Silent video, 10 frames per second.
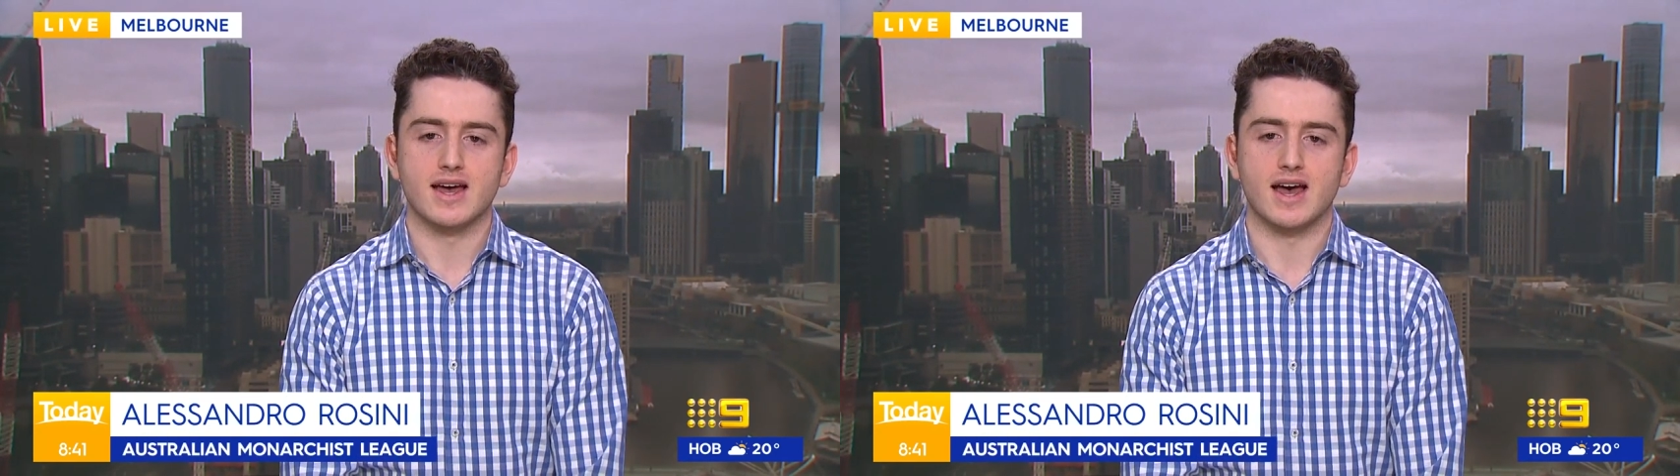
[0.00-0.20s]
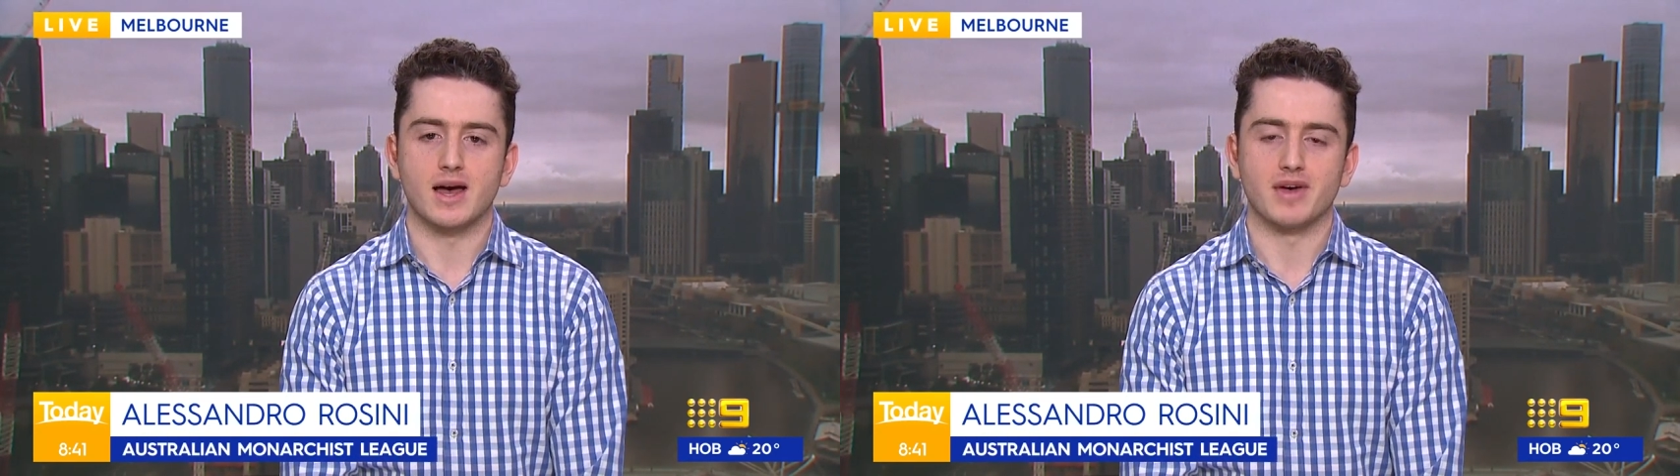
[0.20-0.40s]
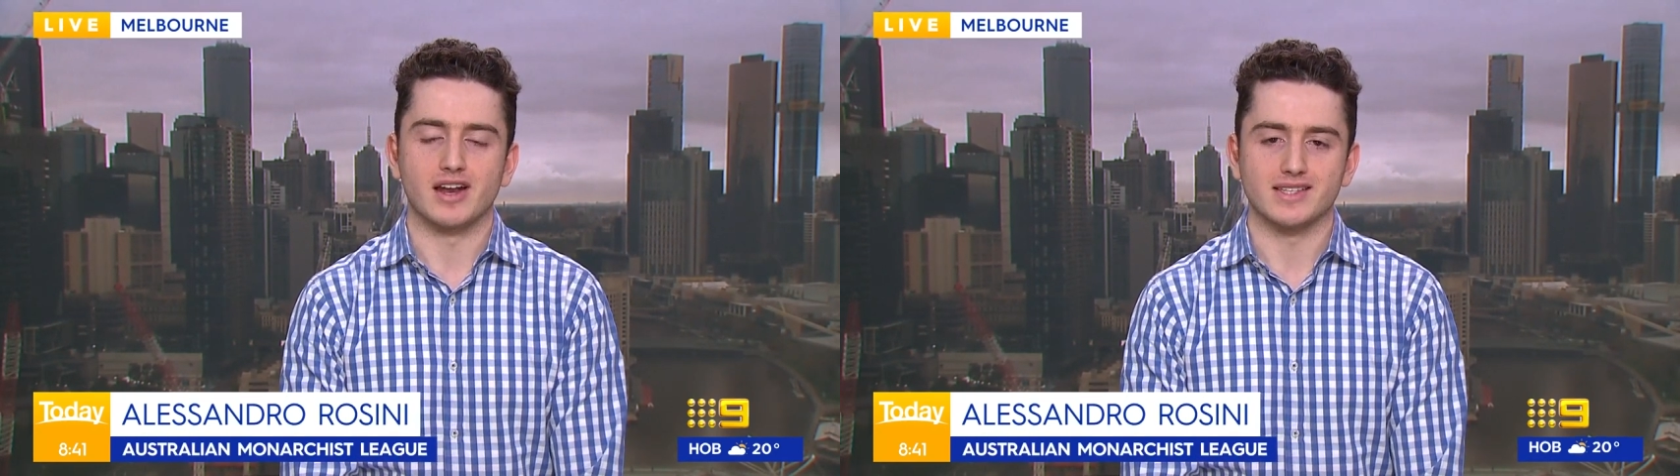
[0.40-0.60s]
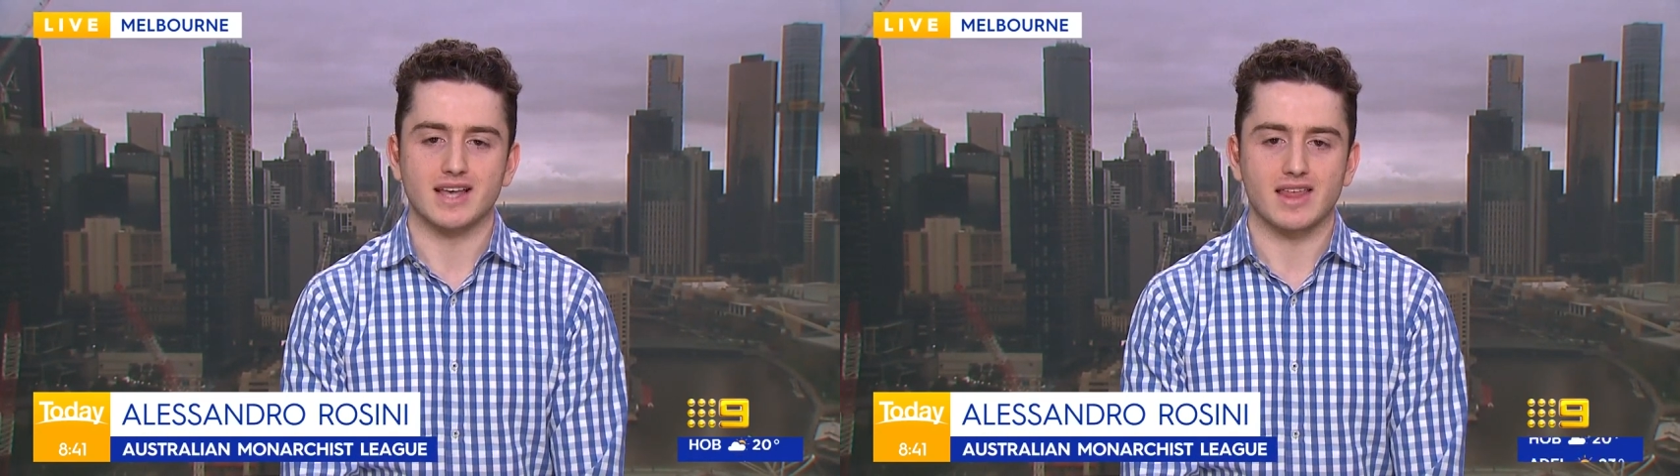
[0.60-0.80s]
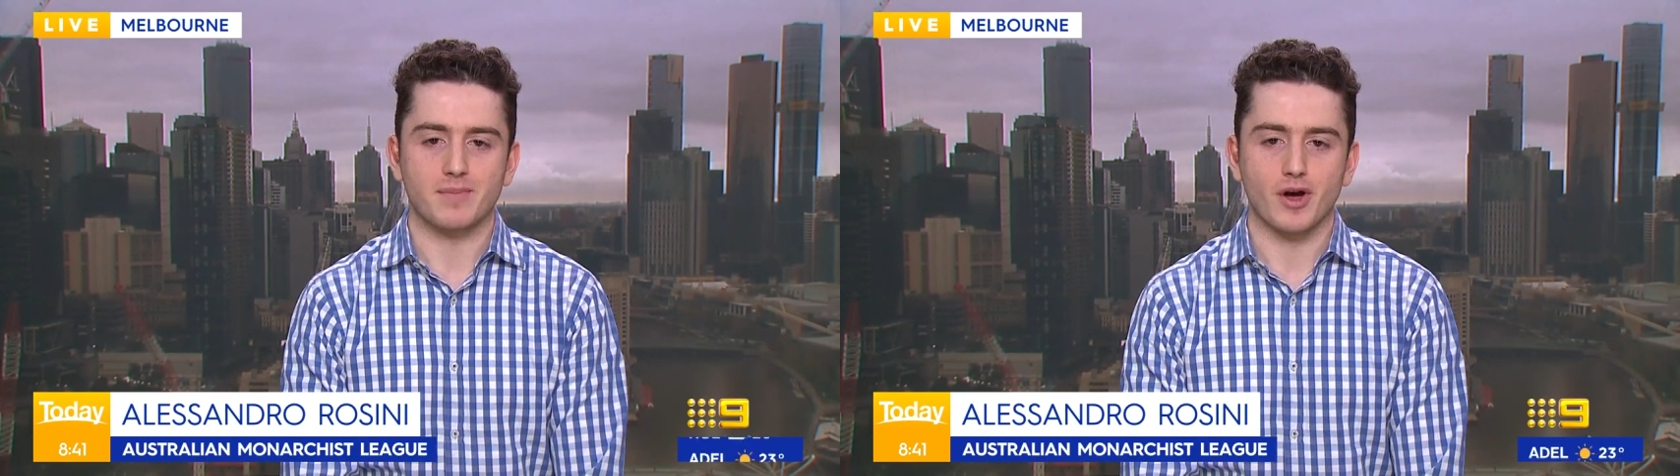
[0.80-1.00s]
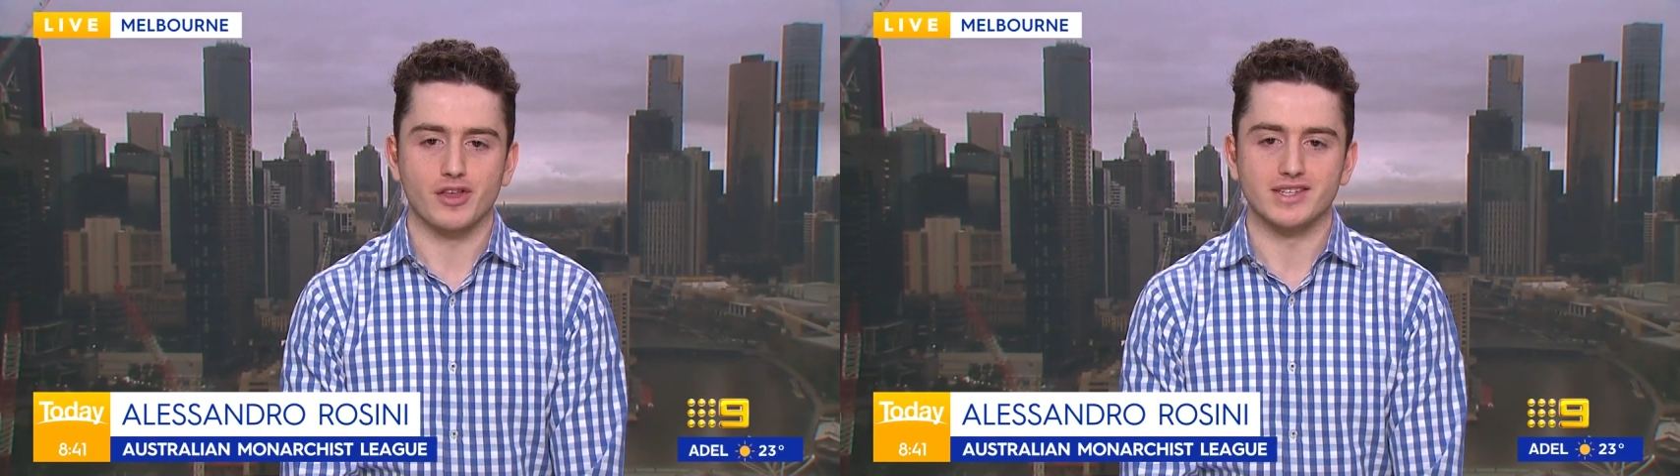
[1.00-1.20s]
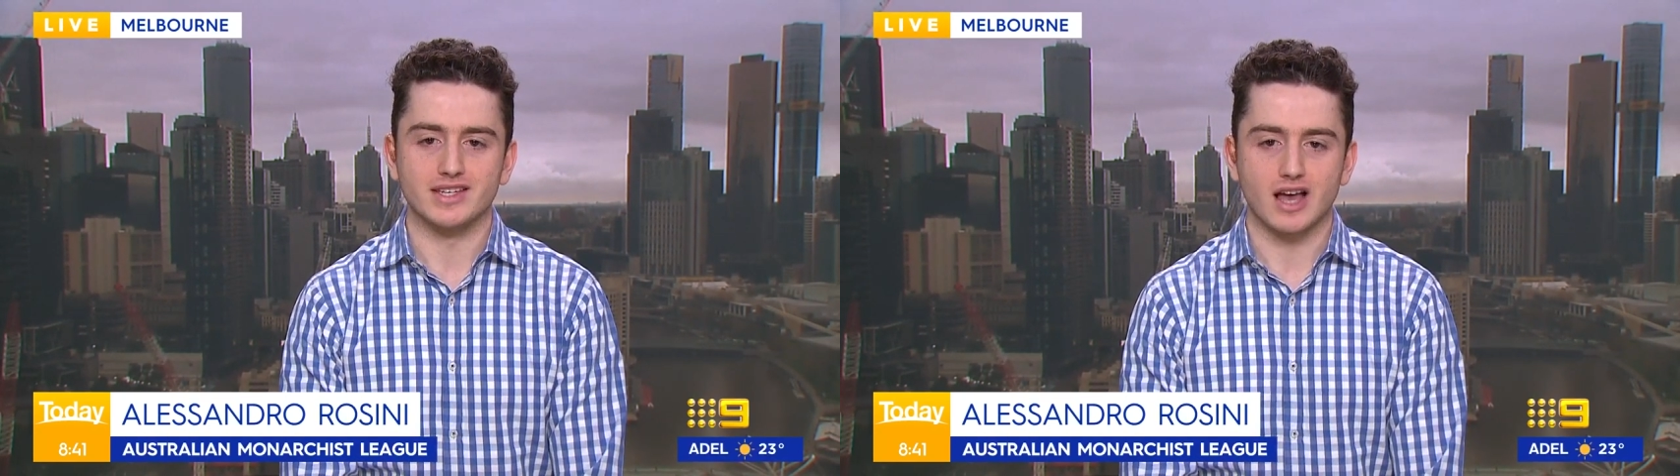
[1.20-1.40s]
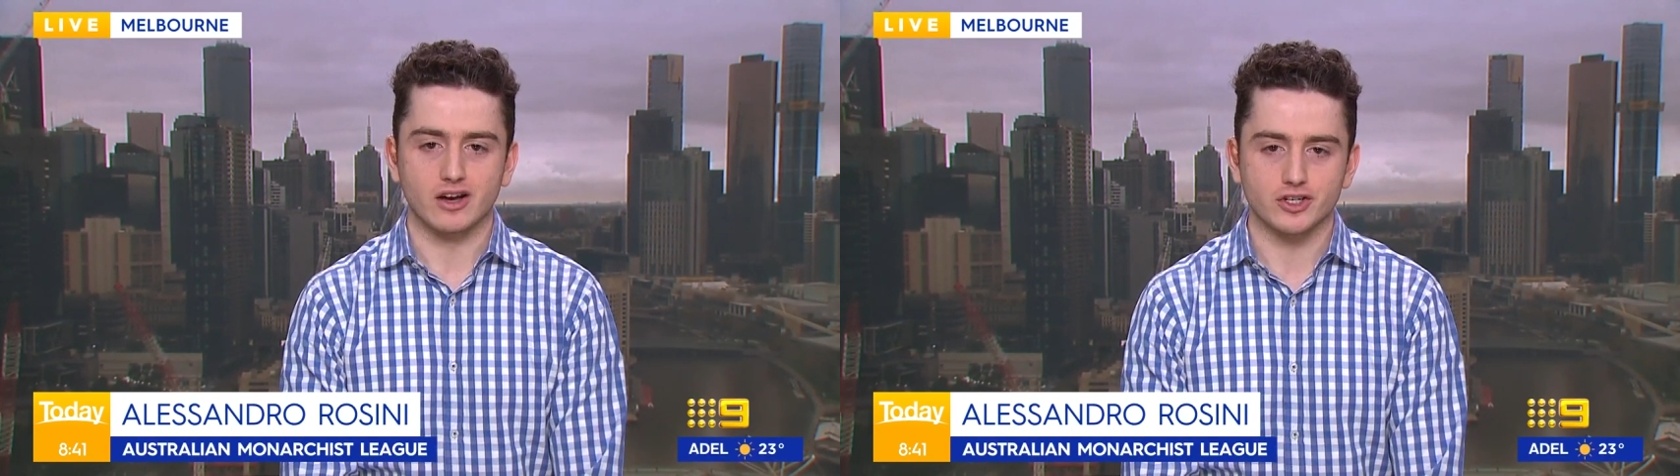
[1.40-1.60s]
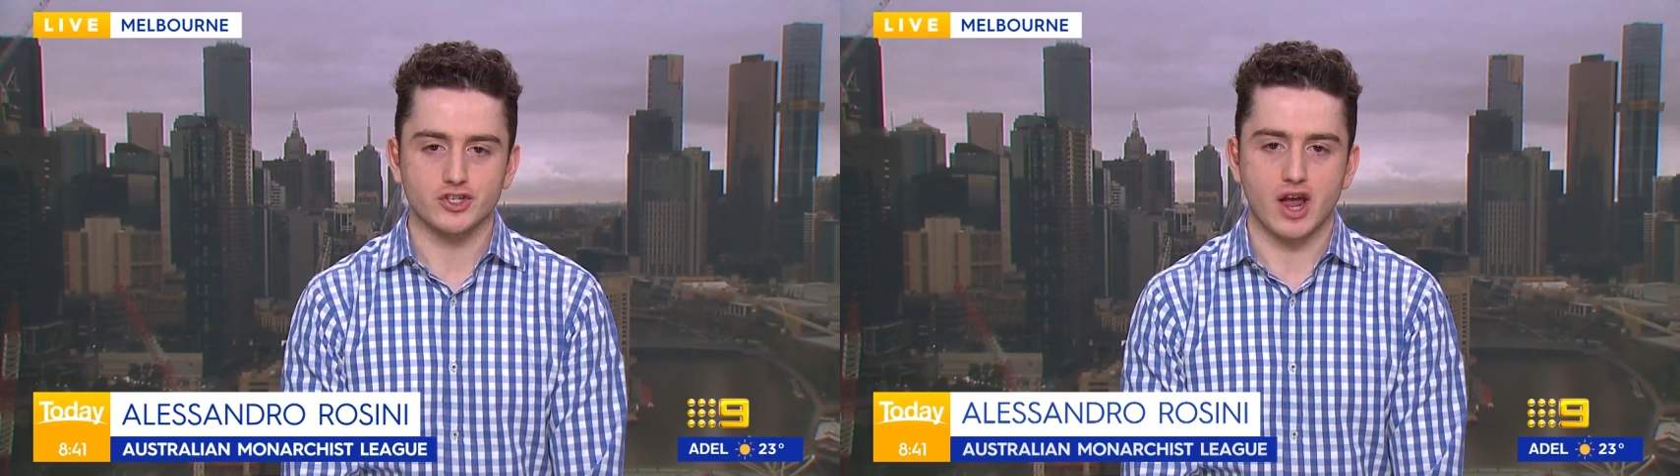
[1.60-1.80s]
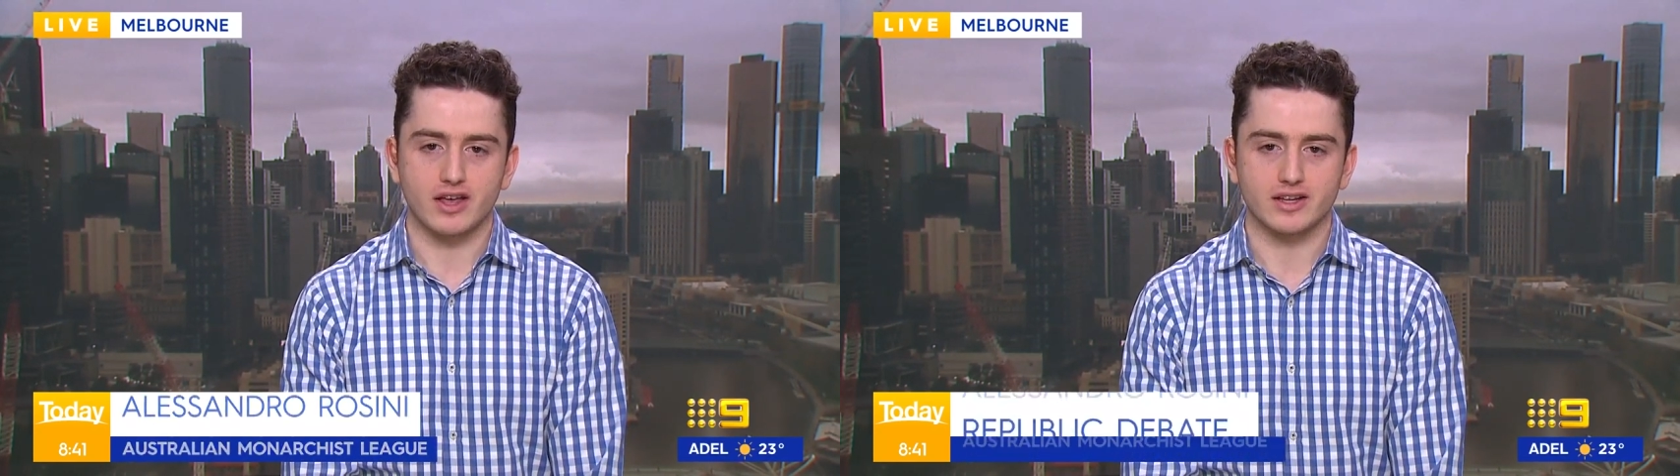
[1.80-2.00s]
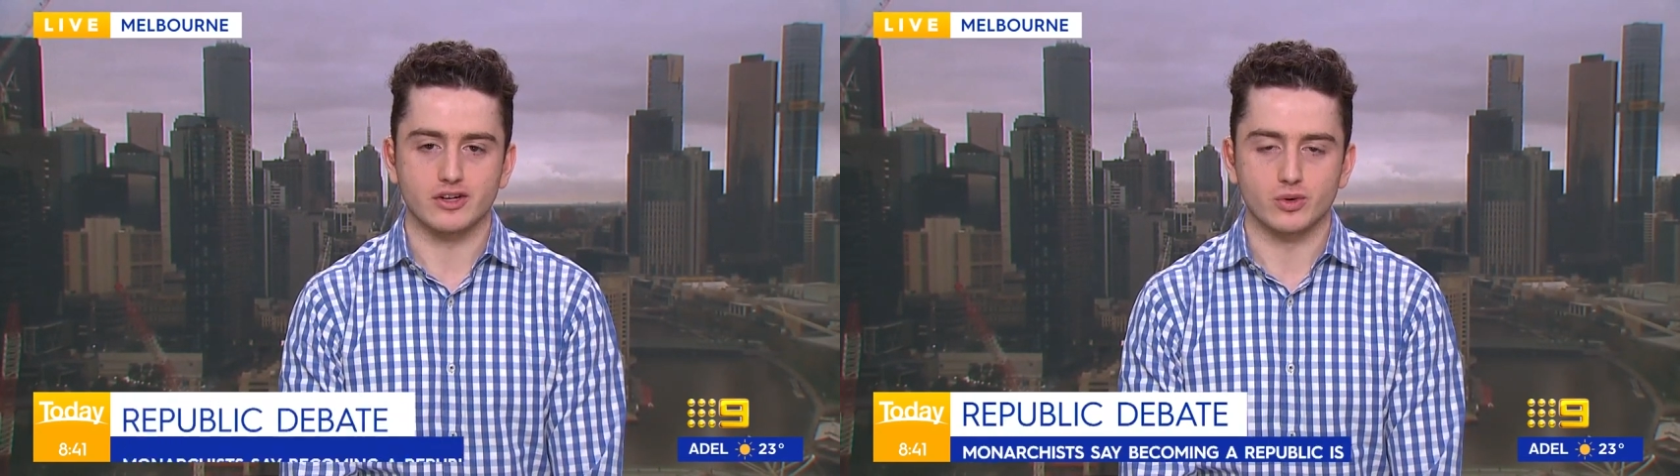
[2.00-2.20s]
Um, and I say that both as a young Australian and